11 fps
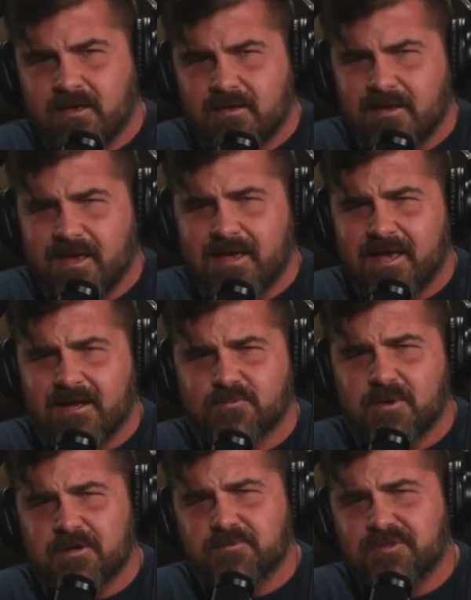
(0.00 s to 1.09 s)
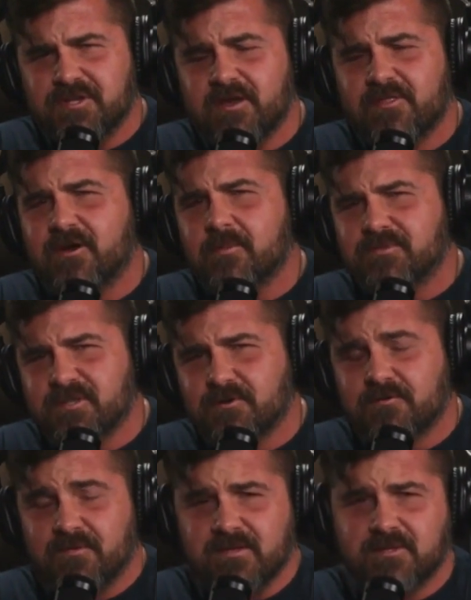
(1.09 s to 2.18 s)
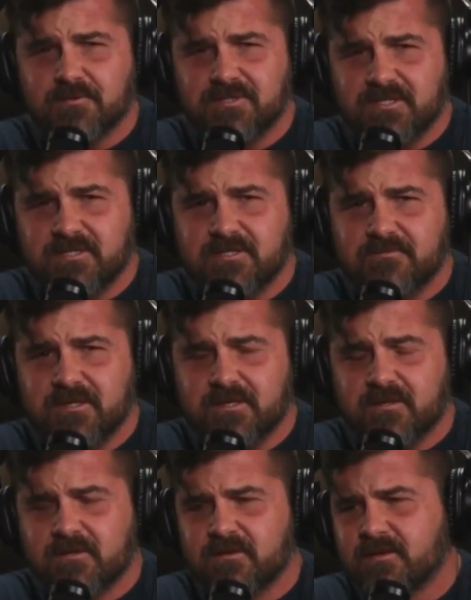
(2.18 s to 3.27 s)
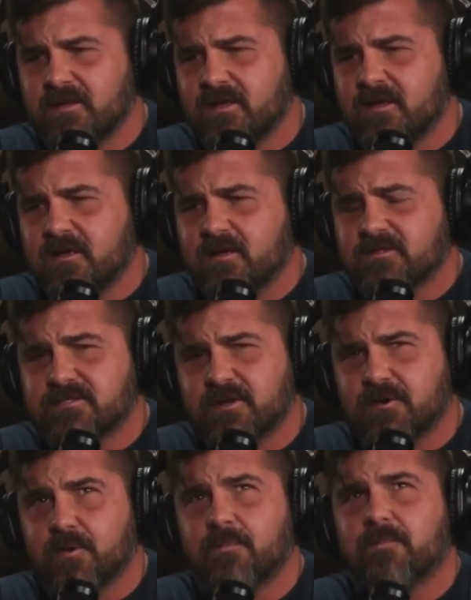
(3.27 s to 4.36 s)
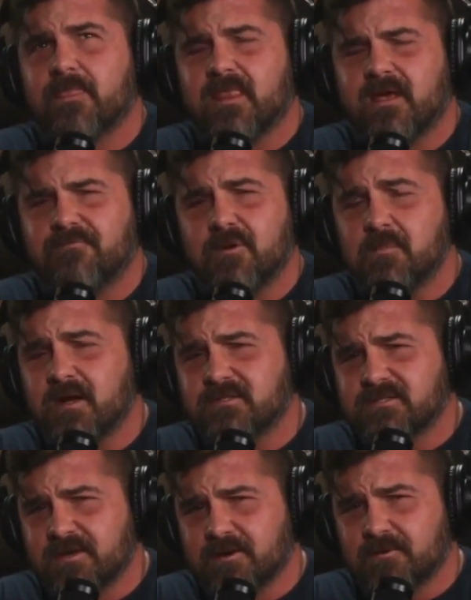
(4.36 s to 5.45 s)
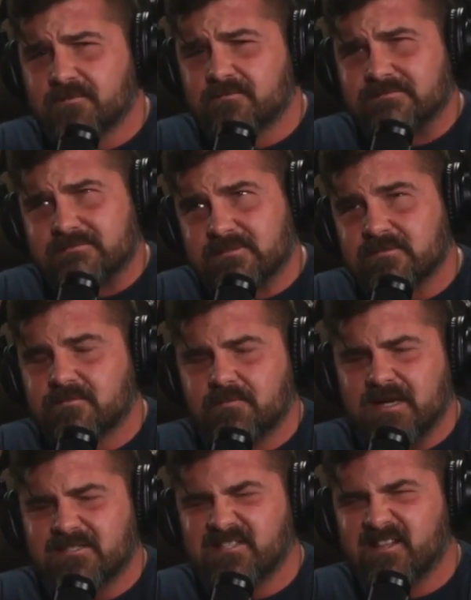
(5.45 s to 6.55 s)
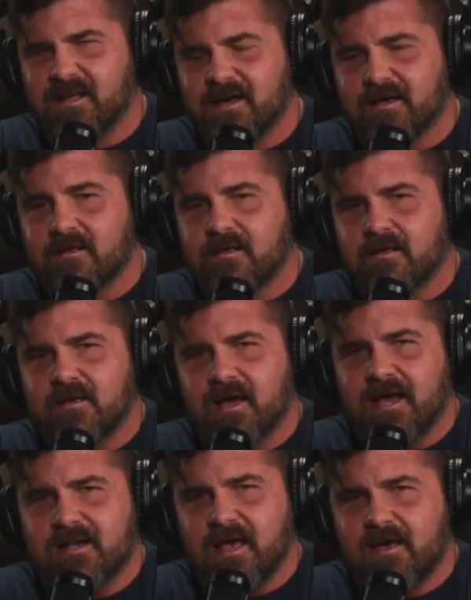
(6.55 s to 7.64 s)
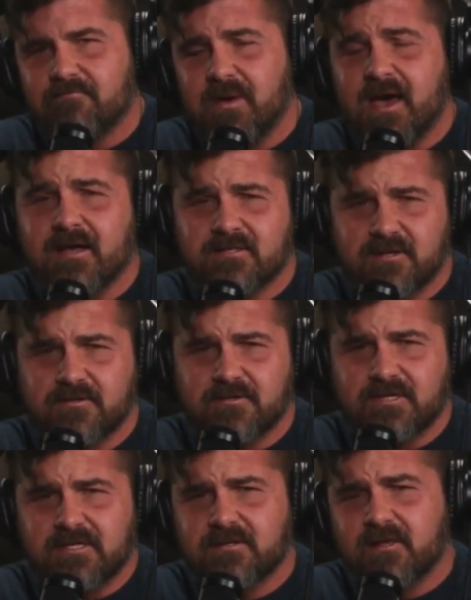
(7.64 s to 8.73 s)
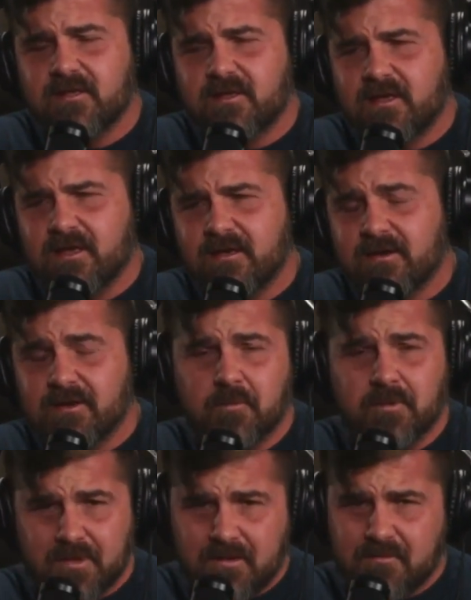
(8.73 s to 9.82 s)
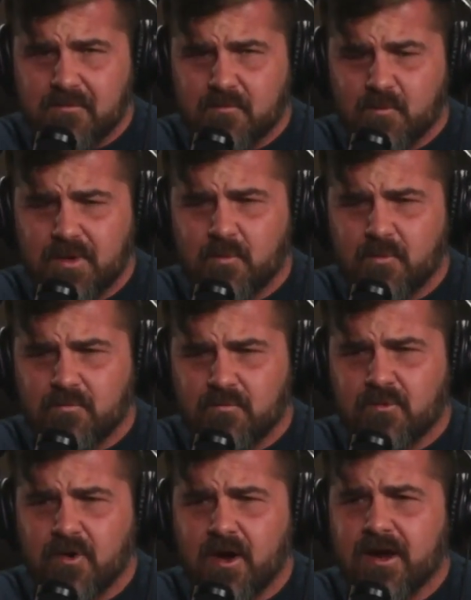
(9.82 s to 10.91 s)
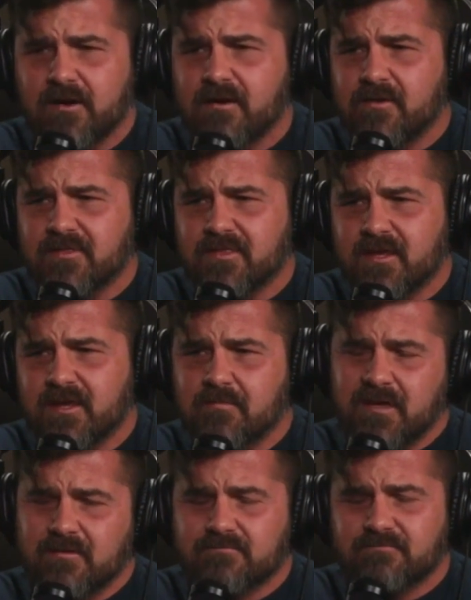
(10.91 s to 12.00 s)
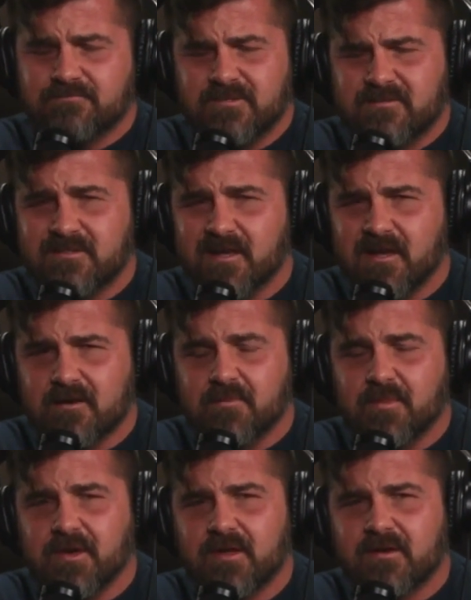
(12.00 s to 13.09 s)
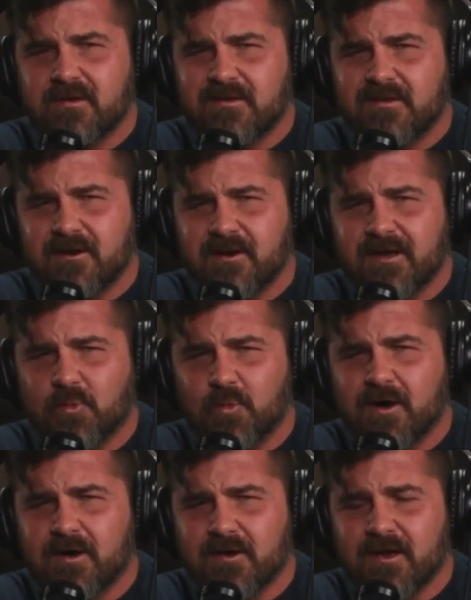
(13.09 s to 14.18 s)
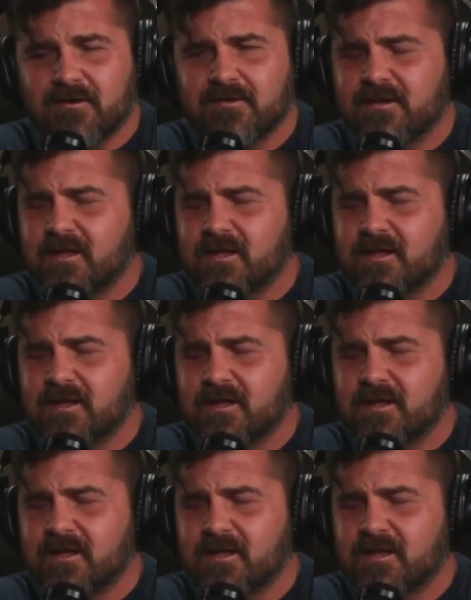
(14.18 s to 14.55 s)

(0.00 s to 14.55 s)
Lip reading: Hey guys, welcome to another episode of SOG TV. So, a few months ago, about July, I had to have back surgery, and it went great and everything. I mean, it sucked, but I can walk now.